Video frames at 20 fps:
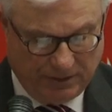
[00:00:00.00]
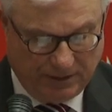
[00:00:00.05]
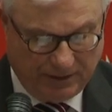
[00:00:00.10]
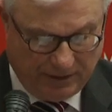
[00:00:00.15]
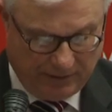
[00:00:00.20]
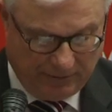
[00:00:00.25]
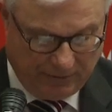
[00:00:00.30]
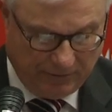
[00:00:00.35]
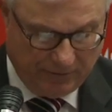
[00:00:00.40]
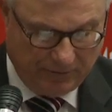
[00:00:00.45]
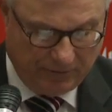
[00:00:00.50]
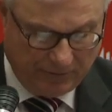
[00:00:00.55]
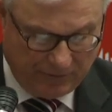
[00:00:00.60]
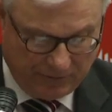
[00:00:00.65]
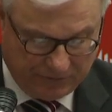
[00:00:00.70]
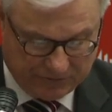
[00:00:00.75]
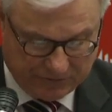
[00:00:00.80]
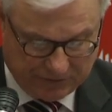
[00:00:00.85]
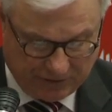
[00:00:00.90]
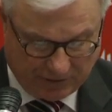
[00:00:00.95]
in
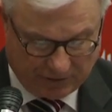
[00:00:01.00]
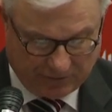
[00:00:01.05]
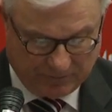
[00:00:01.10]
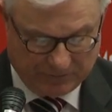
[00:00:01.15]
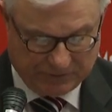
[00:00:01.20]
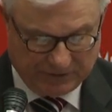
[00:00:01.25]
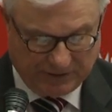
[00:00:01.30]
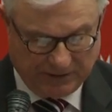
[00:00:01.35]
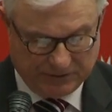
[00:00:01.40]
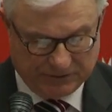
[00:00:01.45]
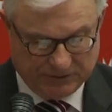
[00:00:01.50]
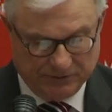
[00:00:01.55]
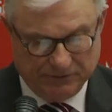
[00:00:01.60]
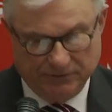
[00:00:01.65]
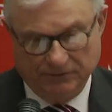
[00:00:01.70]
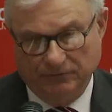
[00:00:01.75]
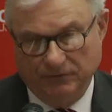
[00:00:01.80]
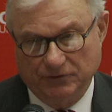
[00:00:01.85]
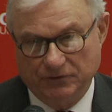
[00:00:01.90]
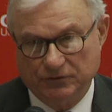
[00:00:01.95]
the
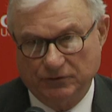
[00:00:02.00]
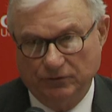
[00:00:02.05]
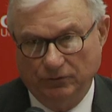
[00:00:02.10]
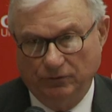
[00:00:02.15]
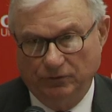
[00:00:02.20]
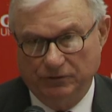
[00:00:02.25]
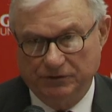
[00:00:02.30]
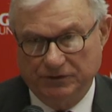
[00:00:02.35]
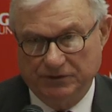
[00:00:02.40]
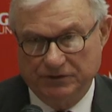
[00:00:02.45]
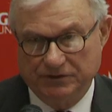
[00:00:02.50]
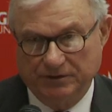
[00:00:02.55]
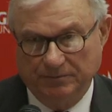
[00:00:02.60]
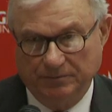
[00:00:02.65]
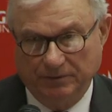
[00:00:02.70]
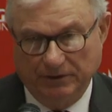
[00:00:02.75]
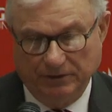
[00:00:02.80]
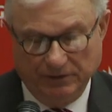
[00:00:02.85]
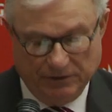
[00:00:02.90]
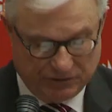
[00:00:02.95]
circumstances of the schools and
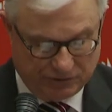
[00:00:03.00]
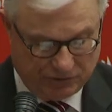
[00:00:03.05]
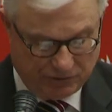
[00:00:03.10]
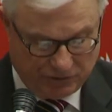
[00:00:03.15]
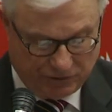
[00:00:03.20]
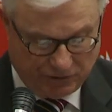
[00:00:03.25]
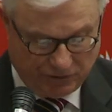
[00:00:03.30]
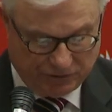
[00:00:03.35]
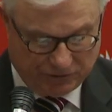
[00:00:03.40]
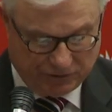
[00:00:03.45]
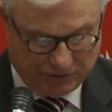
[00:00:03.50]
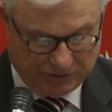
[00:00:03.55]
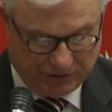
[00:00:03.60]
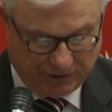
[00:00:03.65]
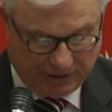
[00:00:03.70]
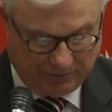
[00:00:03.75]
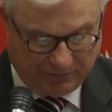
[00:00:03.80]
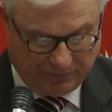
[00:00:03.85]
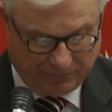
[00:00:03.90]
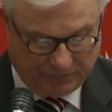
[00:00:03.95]
similar institutions
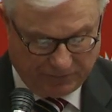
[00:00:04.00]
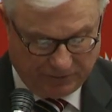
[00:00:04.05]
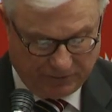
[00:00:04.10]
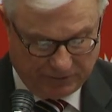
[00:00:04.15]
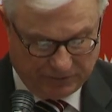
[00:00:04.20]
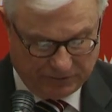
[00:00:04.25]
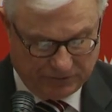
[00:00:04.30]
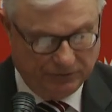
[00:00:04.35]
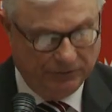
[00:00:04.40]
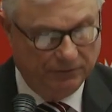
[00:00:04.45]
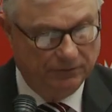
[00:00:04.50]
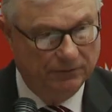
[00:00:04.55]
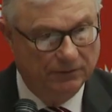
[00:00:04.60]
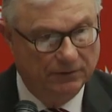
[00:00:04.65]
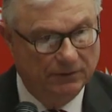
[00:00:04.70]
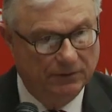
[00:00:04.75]
I referred to